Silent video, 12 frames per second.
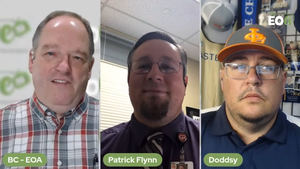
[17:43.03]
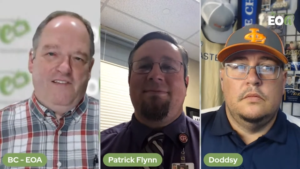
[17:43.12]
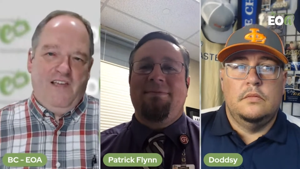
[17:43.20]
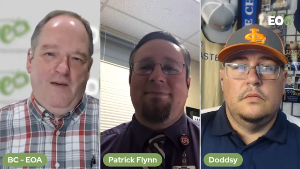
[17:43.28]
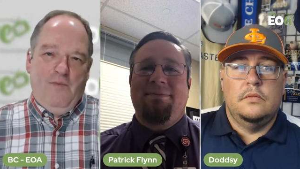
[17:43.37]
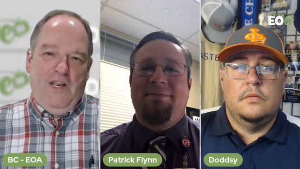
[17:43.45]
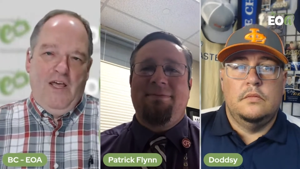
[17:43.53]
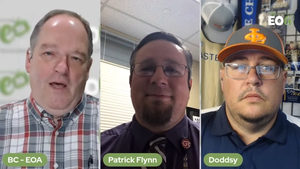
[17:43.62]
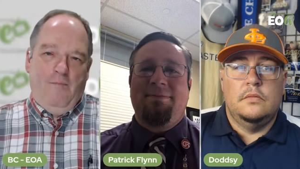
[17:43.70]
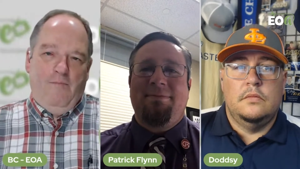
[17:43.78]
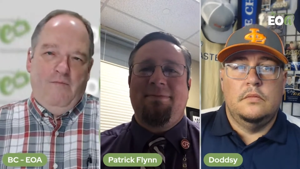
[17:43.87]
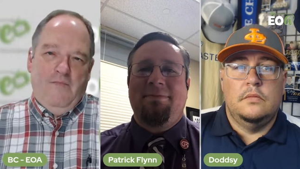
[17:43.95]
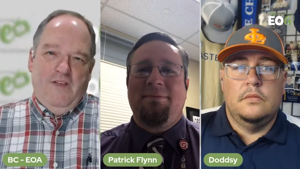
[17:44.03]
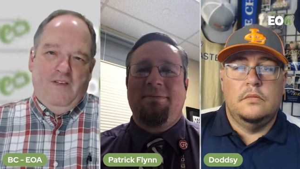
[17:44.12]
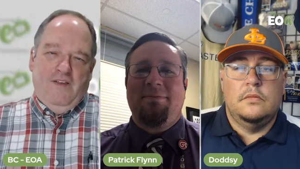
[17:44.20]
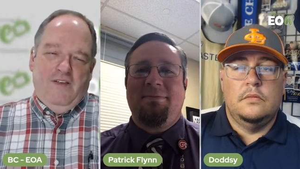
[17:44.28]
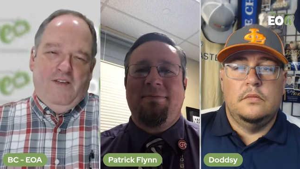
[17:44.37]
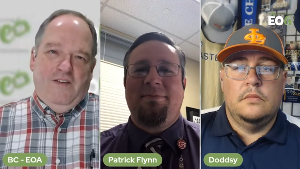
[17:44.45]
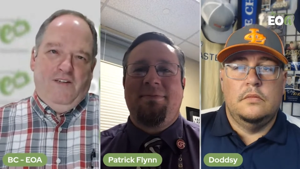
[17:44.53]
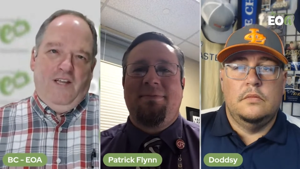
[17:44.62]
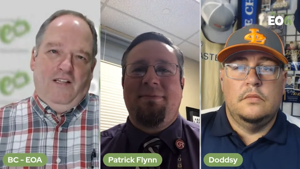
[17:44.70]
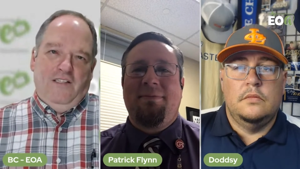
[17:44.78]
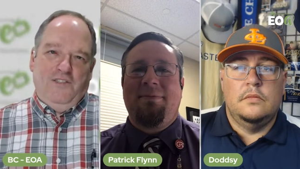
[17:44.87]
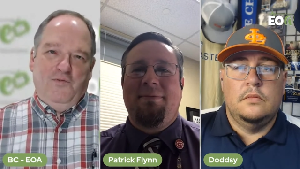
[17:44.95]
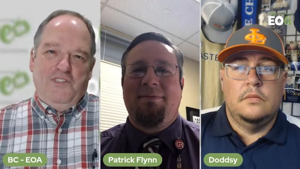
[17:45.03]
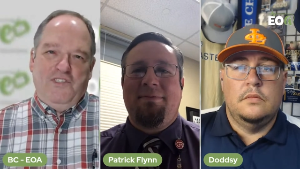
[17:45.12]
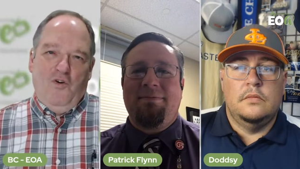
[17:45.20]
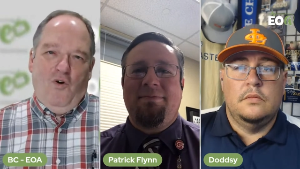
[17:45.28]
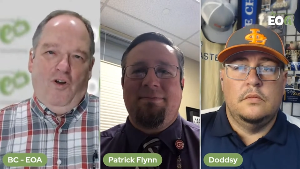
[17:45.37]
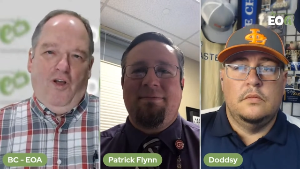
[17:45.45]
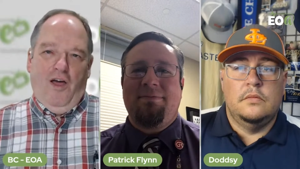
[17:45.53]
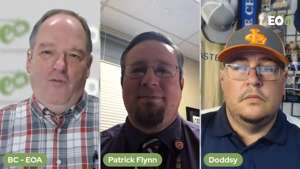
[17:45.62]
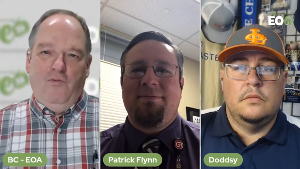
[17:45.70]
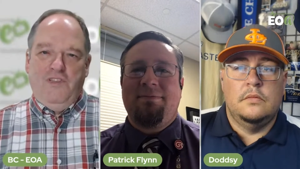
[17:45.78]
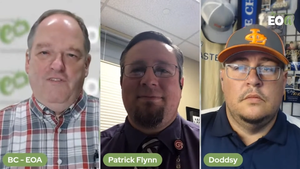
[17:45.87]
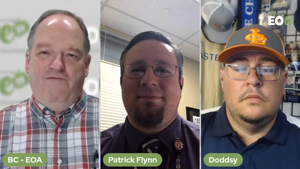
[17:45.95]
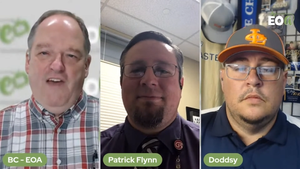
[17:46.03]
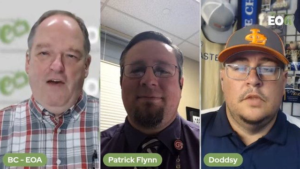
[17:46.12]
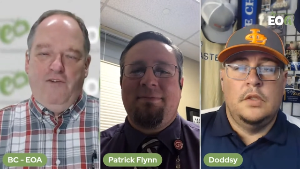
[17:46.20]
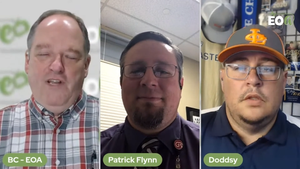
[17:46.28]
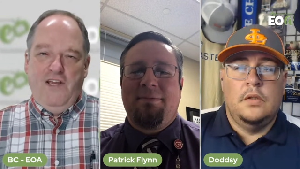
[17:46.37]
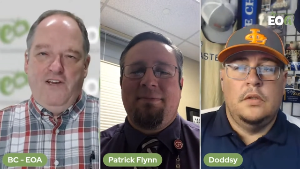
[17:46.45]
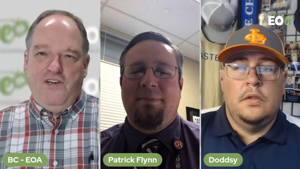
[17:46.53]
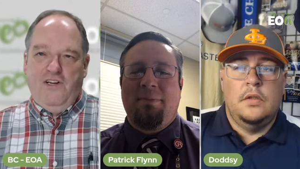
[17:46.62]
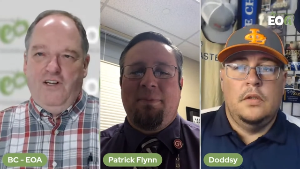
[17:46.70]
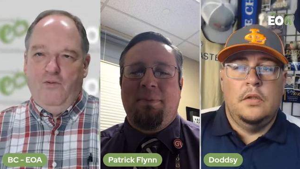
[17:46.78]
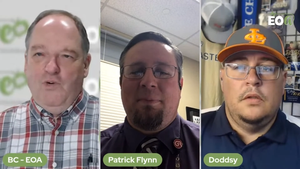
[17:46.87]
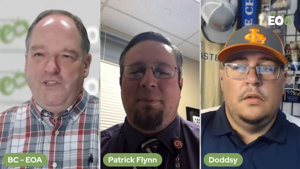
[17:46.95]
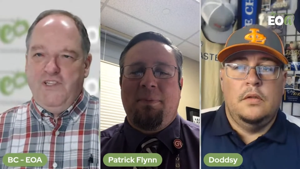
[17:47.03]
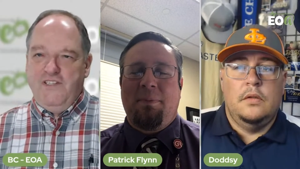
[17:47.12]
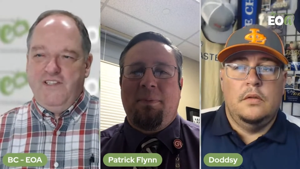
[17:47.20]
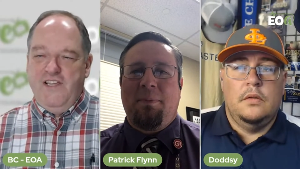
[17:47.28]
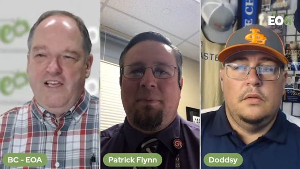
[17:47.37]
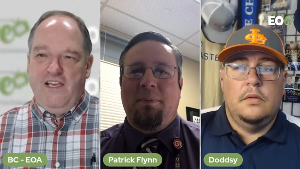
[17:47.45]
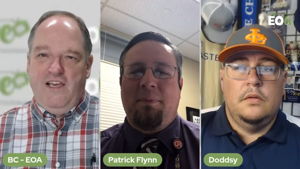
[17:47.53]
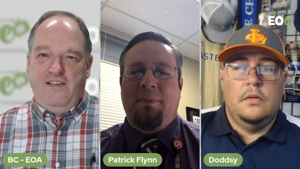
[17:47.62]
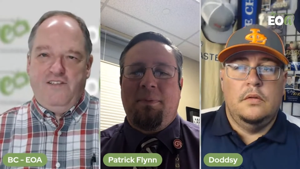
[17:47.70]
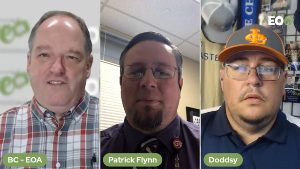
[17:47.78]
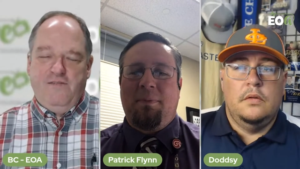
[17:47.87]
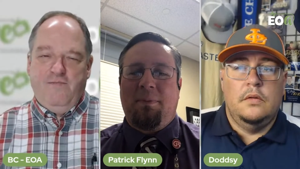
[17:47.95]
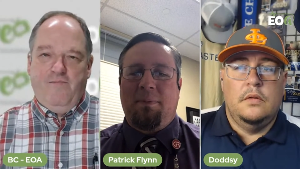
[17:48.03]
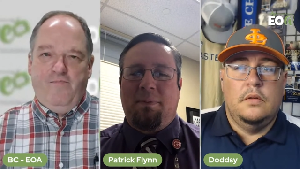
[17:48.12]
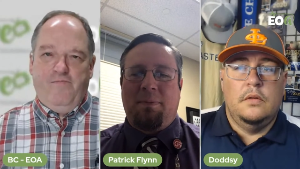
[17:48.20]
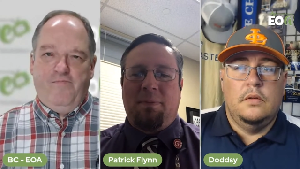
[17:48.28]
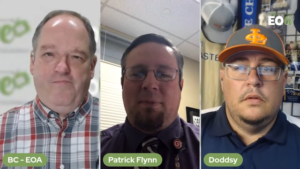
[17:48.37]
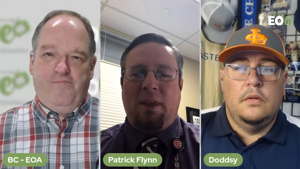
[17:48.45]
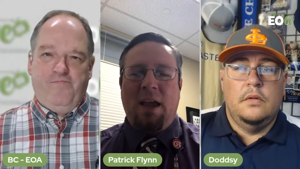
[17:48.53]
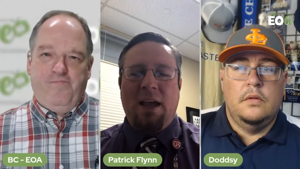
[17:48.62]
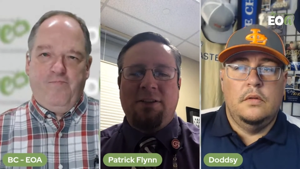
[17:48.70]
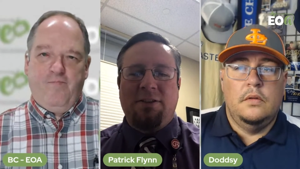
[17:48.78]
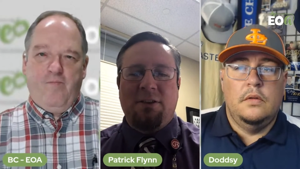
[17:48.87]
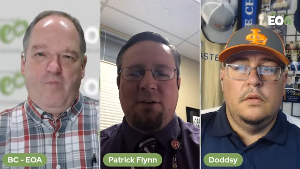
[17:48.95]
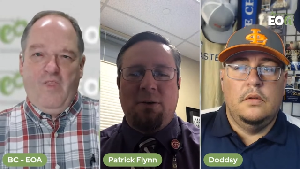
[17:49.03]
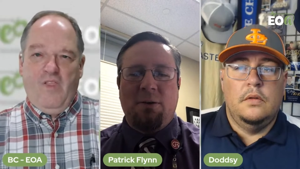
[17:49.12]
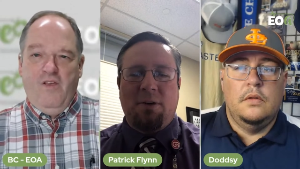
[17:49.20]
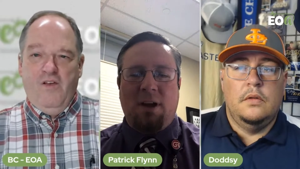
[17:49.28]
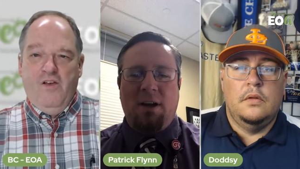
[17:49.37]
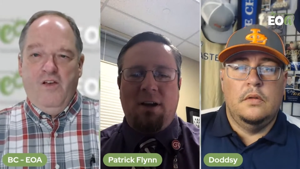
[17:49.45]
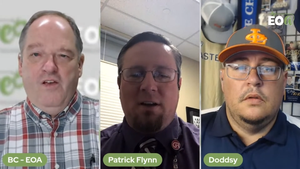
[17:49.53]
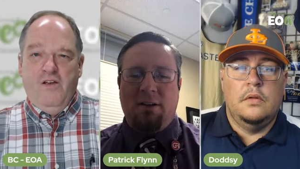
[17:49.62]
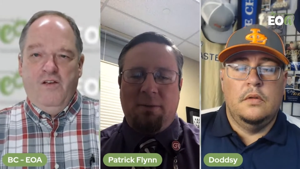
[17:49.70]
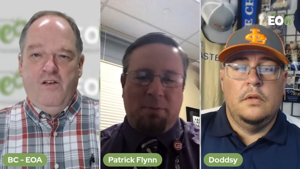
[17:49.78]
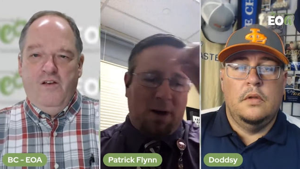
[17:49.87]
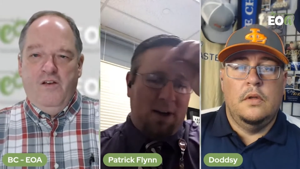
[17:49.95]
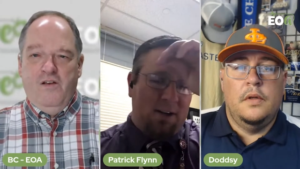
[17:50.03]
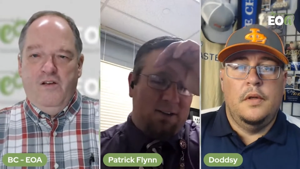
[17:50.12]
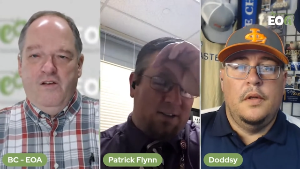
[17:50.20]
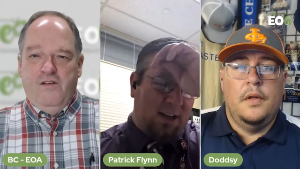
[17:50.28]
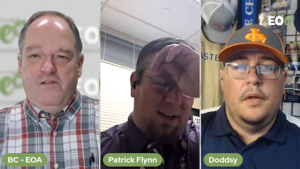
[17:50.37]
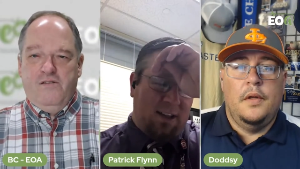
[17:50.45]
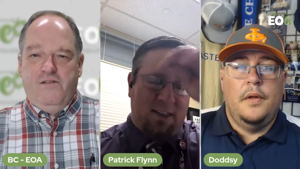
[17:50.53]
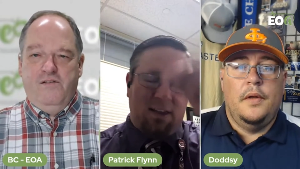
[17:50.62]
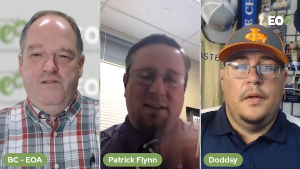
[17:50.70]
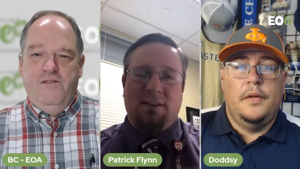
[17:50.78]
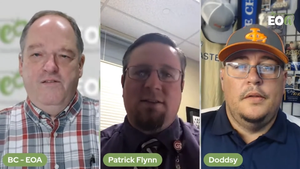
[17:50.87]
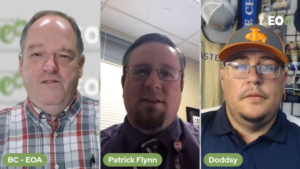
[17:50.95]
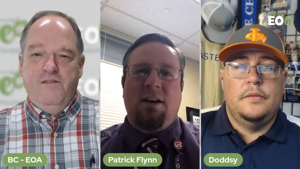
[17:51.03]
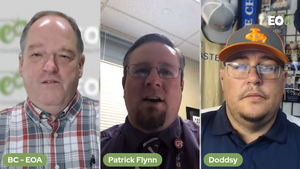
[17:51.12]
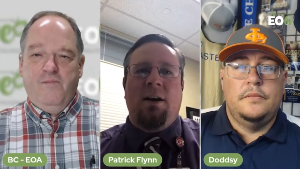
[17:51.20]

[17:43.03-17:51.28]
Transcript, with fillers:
Speaker 1: that's coming up. Tell us what's going on with the foundation and what this thing is.
Speaker 2: Yeah, so kind of on the brighter side of things,